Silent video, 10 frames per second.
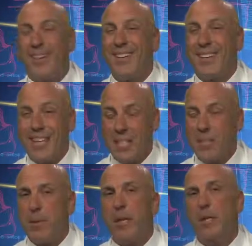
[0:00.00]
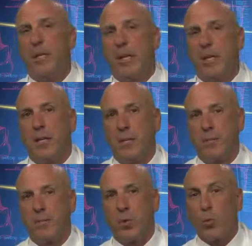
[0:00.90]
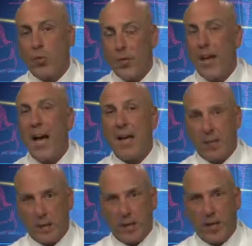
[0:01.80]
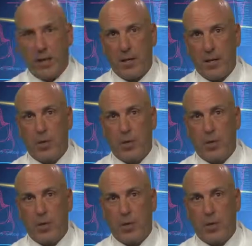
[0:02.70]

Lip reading: it needs to be cleaned with the Ivoclean,